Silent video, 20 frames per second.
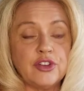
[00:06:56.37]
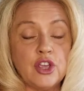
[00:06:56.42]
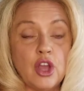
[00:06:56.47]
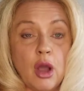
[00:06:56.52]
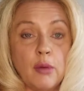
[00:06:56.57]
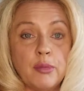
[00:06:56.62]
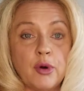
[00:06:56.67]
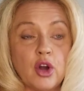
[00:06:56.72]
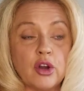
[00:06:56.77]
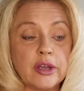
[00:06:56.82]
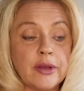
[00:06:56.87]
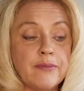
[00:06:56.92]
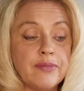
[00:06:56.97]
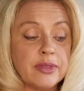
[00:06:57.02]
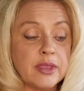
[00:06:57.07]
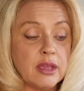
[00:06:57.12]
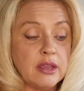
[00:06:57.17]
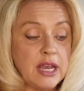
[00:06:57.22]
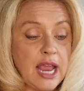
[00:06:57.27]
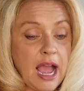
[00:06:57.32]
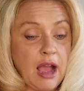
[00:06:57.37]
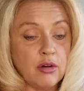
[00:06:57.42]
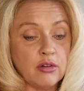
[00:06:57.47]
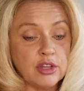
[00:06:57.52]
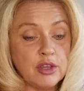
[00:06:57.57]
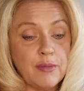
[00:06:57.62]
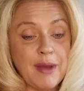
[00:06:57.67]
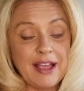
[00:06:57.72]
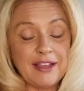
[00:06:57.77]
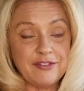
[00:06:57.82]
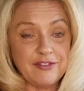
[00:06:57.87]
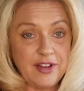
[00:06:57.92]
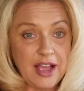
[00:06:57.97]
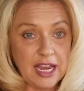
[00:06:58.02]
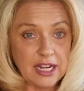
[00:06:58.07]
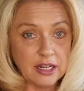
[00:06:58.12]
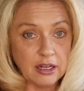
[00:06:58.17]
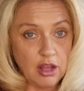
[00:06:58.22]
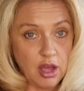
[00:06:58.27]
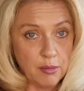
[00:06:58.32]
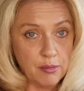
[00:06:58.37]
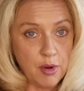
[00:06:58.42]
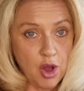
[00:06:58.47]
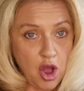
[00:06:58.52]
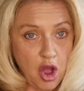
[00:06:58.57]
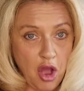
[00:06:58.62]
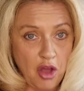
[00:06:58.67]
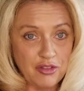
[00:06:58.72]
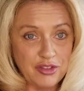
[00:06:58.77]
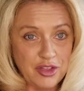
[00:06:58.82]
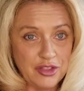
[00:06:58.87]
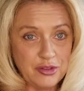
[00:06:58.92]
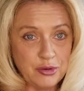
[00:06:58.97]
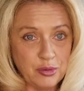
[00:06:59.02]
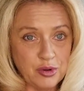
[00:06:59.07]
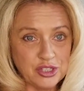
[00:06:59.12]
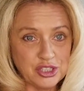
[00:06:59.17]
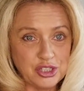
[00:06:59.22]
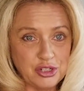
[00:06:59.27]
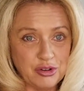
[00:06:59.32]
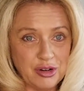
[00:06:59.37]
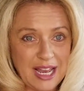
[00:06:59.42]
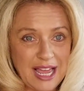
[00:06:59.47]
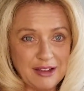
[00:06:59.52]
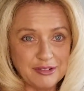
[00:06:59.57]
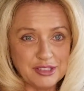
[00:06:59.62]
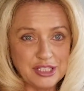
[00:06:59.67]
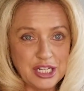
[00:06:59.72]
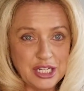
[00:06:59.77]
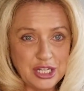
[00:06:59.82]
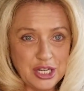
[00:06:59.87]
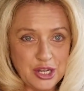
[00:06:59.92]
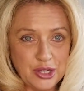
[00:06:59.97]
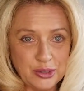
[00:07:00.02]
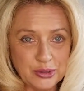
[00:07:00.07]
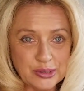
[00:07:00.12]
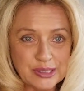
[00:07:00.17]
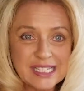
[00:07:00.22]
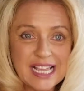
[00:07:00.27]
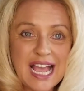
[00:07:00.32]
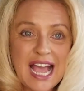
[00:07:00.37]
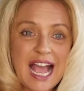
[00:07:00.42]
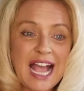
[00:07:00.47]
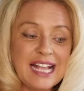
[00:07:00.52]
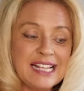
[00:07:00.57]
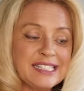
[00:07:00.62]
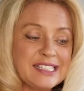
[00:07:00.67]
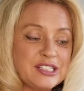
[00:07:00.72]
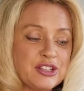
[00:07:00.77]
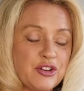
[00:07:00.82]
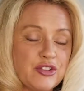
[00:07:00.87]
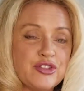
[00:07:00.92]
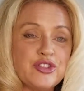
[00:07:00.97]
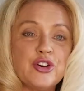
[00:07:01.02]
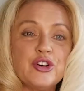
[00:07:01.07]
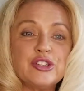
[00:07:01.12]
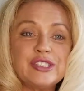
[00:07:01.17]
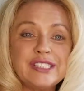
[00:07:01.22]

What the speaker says: book. Now, you might find a lot more than the ones you're allowed to use, and so those